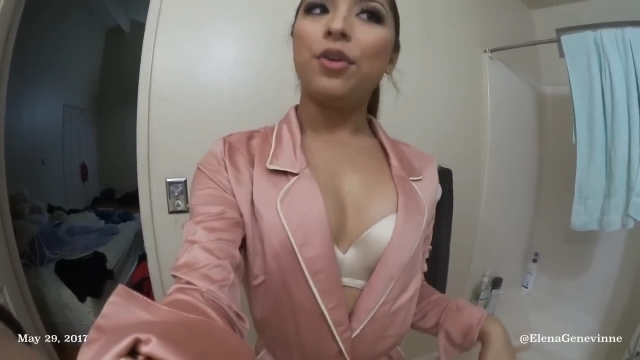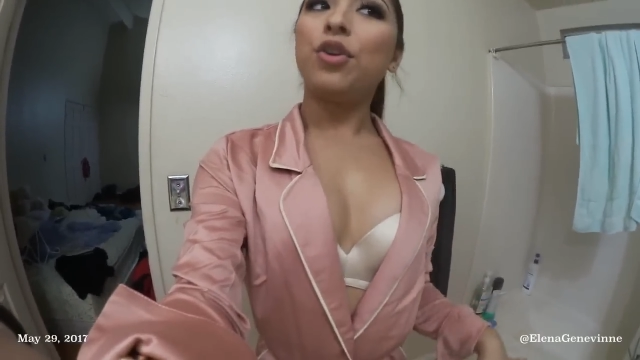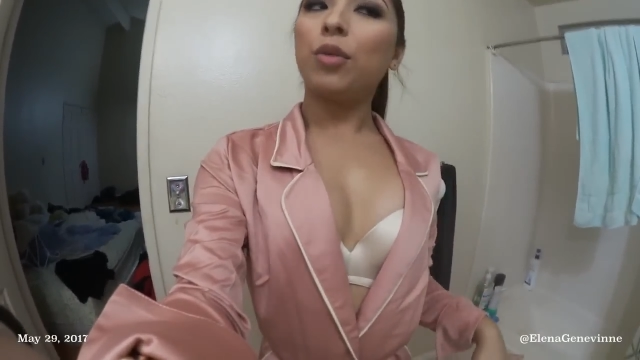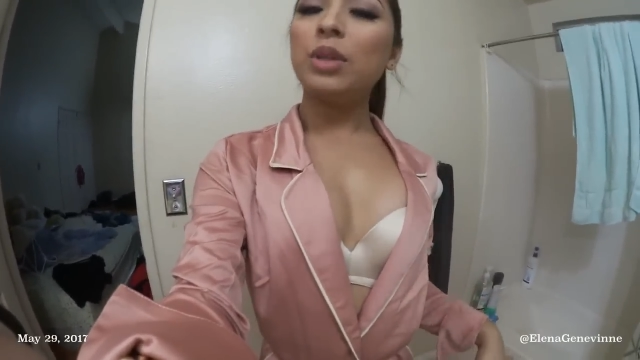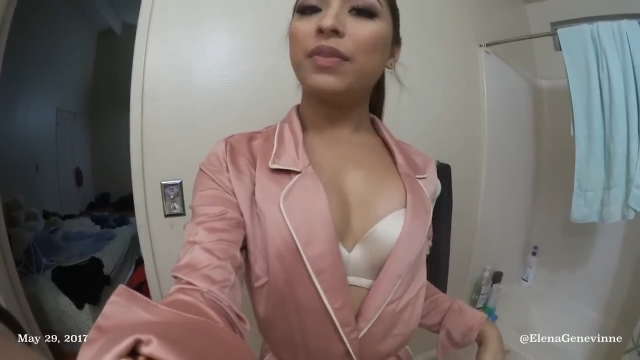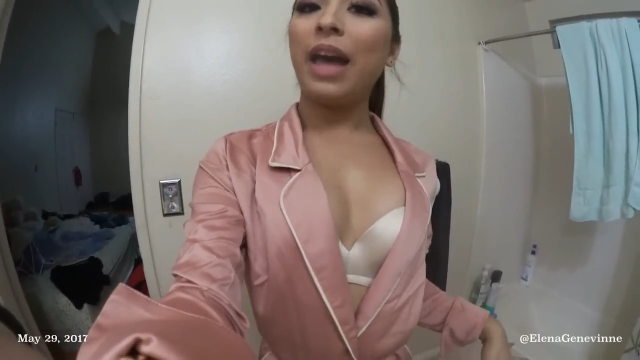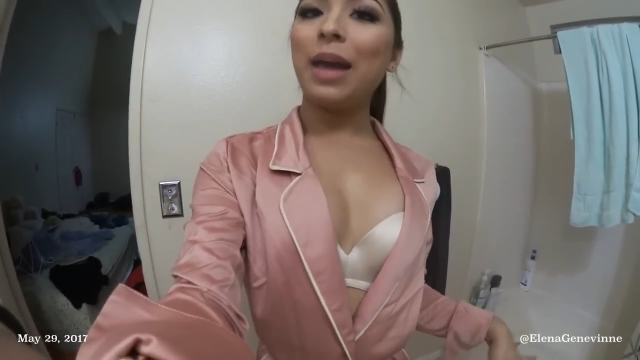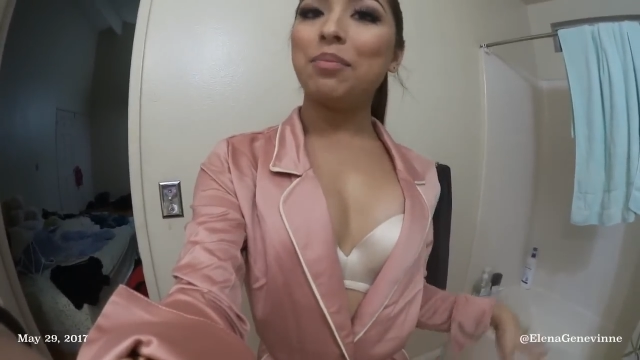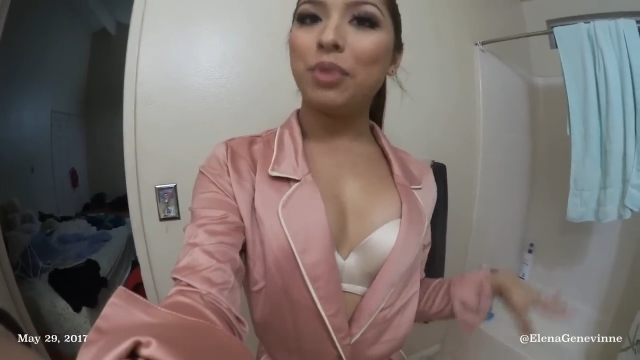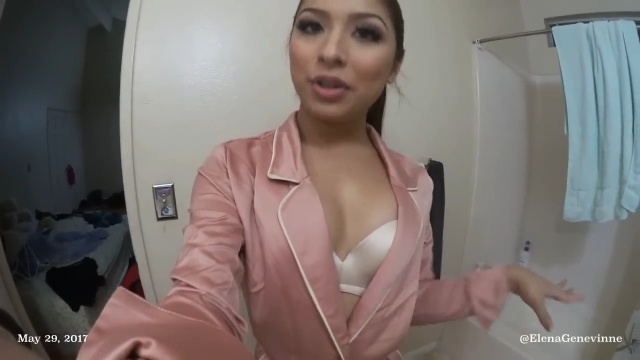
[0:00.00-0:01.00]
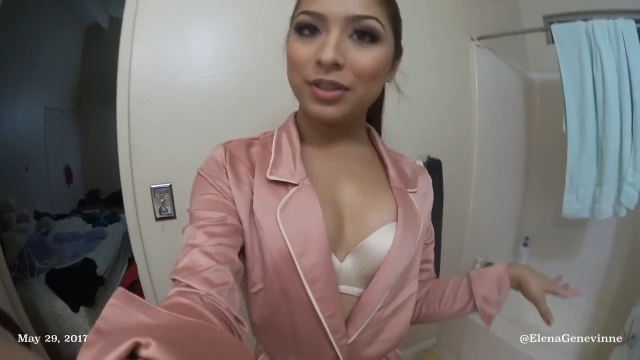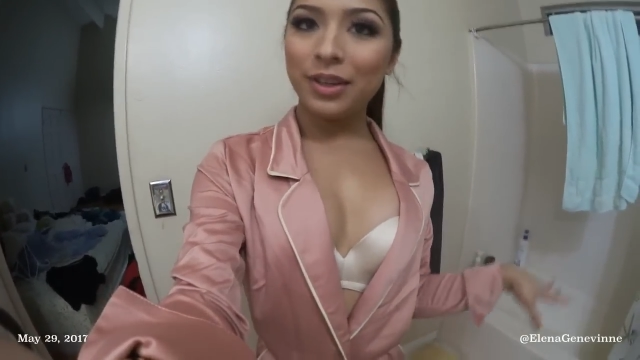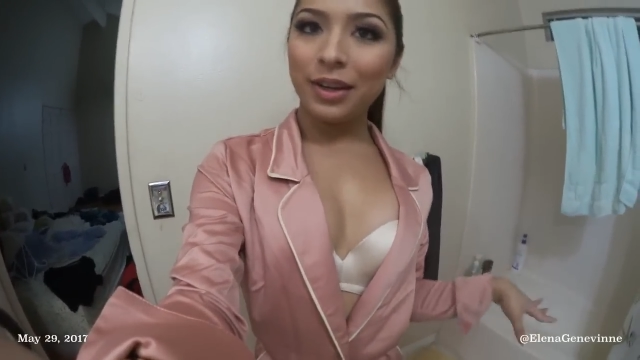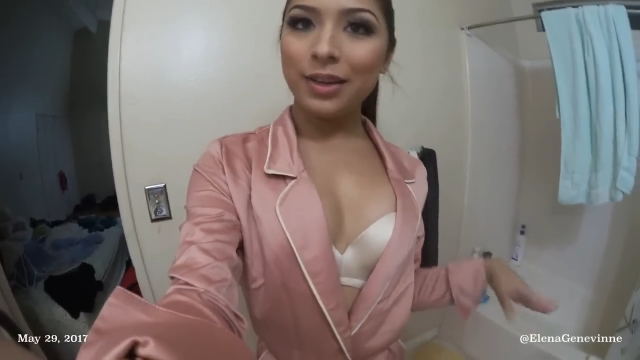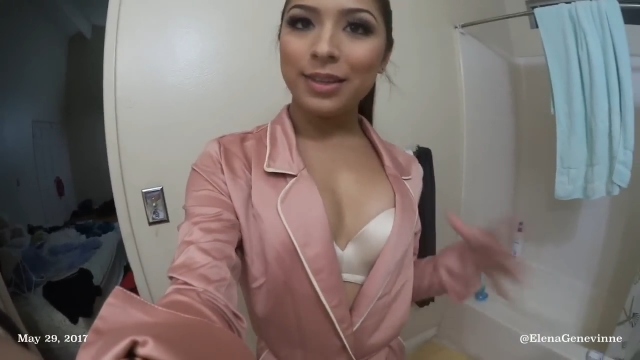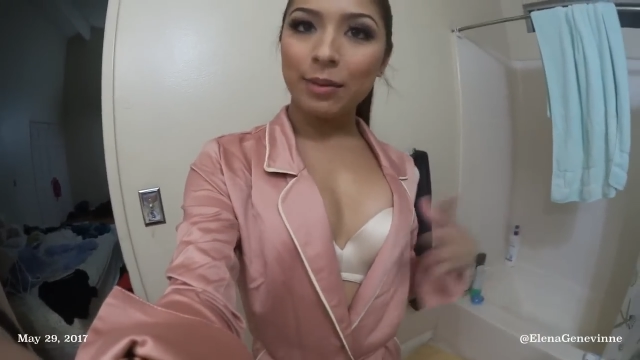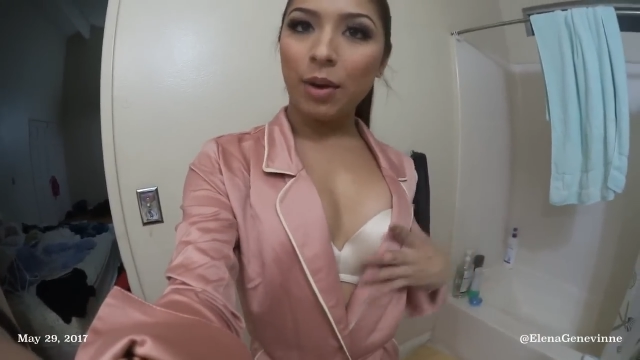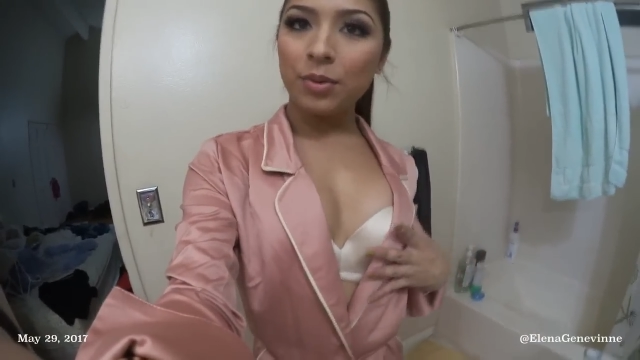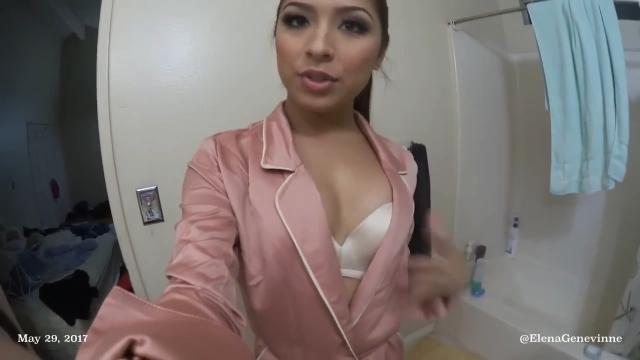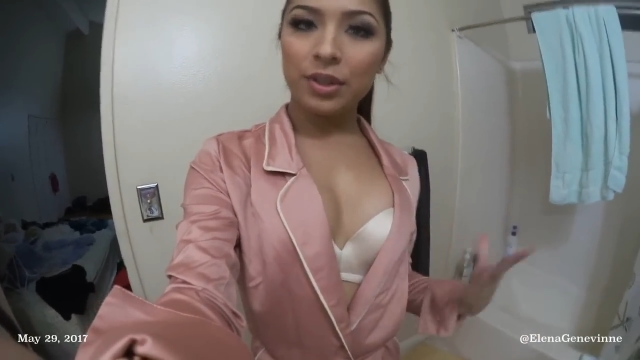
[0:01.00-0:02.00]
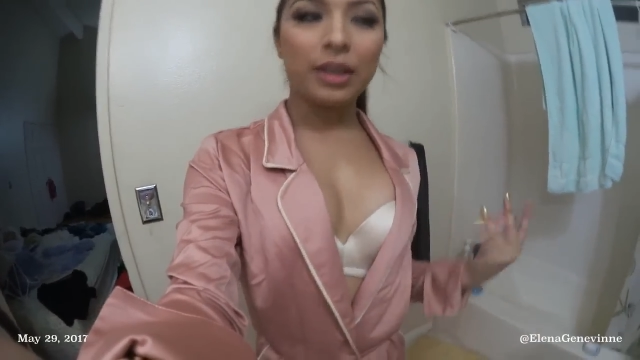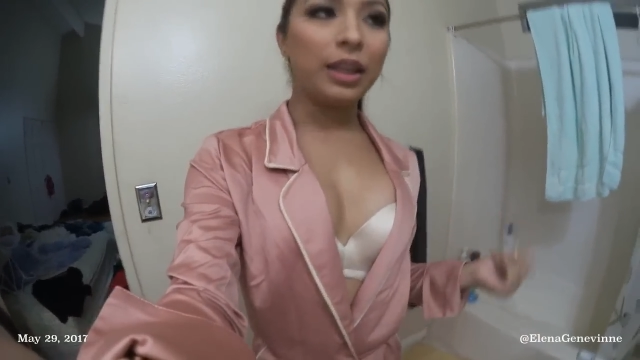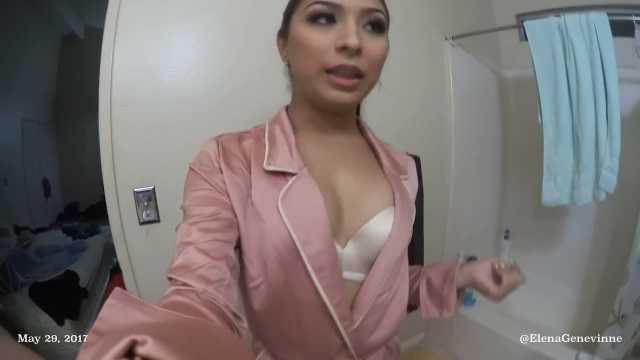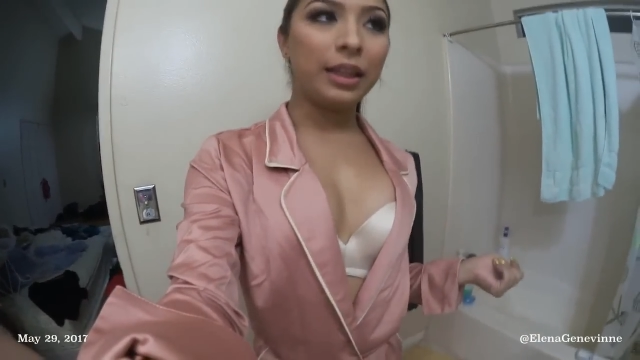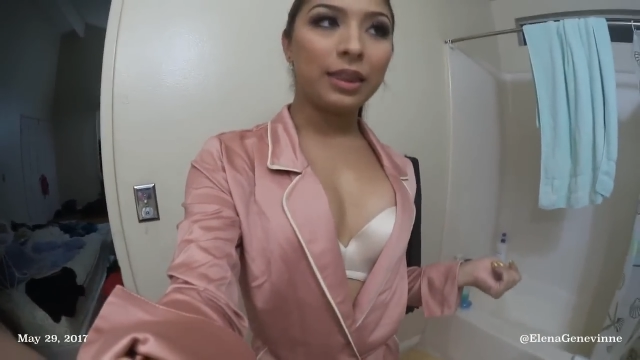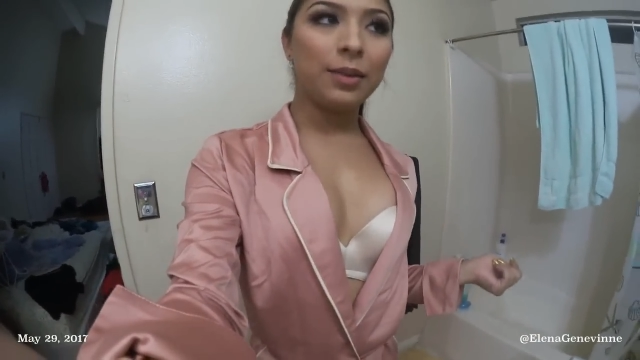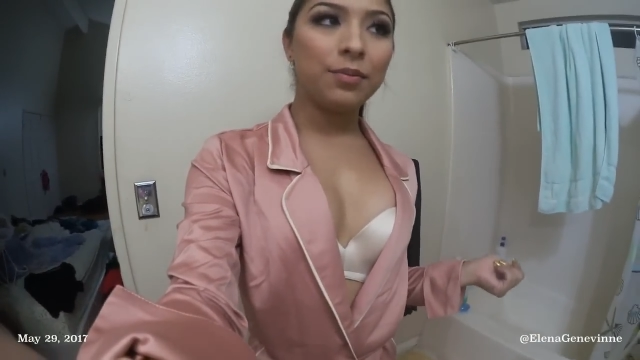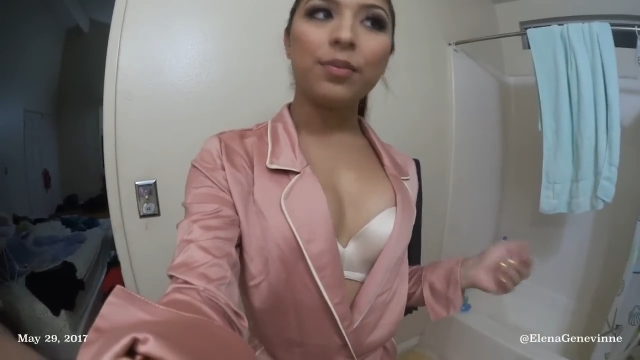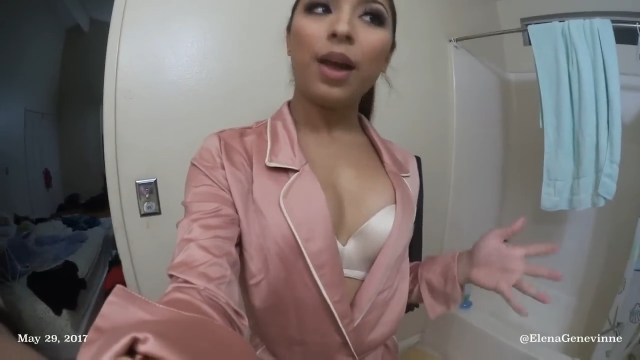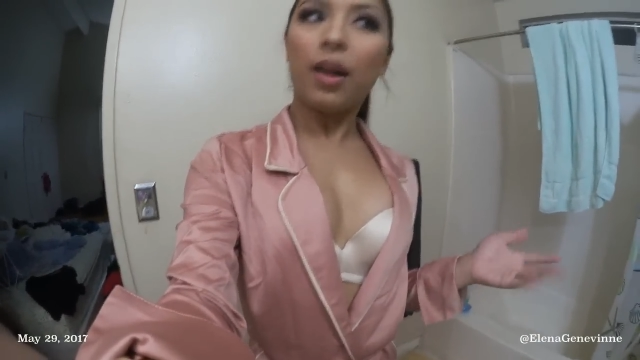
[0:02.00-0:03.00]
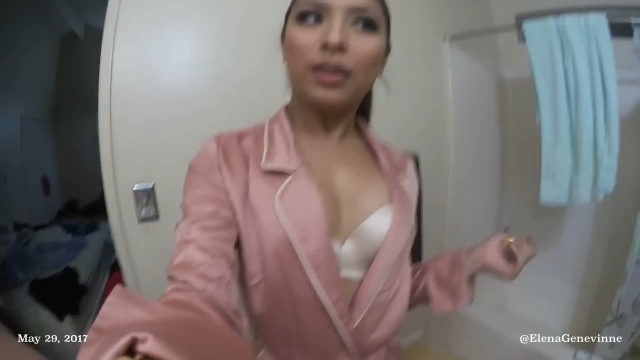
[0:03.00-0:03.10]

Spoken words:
normally if I had bigger titties, I'd probably just like let them,